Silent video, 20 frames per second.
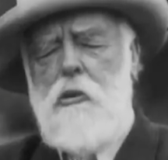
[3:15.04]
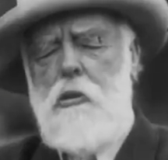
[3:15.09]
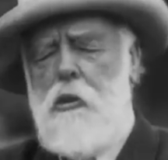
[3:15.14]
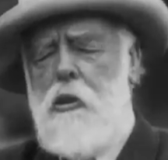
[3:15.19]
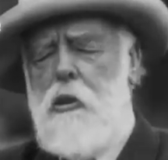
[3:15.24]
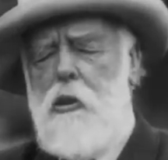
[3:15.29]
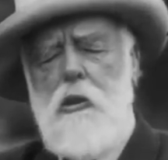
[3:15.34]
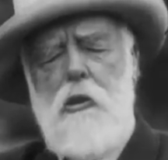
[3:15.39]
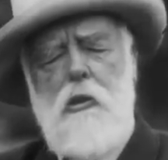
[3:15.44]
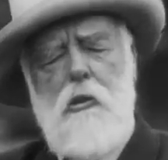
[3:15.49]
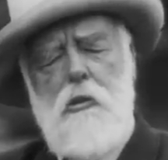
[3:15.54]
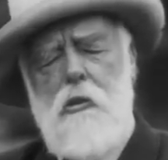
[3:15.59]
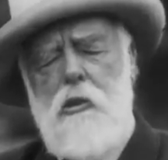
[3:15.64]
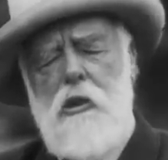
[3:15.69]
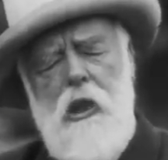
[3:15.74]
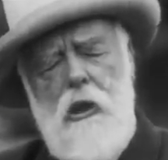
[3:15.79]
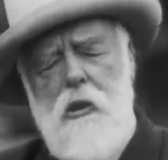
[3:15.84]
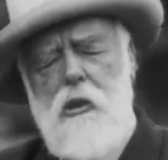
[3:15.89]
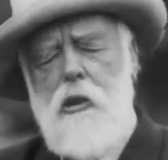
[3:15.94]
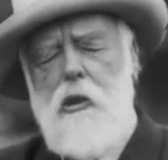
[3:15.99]
uh,
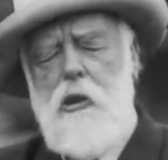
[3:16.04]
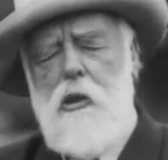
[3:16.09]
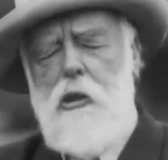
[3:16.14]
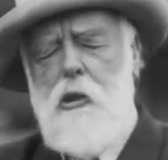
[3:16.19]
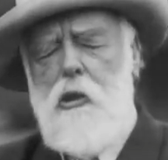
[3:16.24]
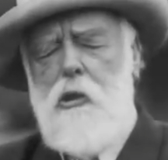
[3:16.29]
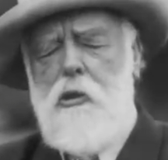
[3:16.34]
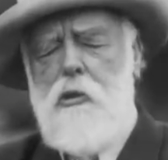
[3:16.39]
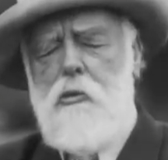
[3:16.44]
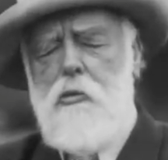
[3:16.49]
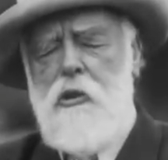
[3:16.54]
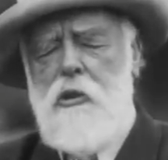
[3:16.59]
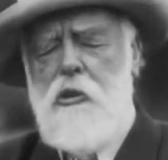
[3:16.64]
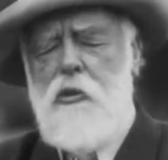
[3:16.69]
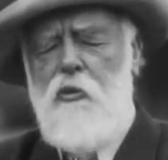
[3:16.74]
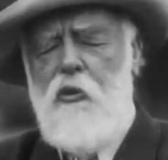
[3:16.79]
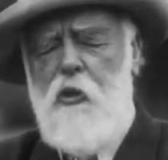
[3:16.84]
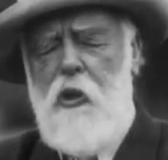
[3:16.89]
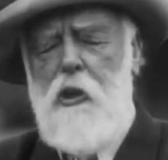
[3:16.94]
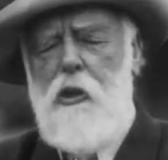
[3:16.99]
an entity, yes, which
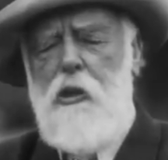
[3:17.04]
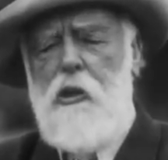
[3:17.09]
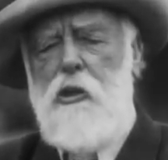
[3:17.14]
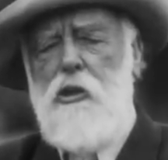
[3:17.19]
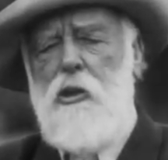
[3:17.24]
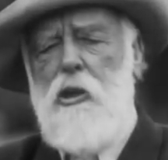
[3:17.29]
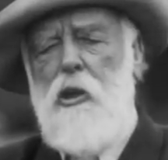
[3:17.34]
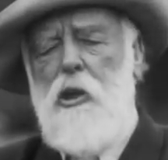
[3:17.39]
fills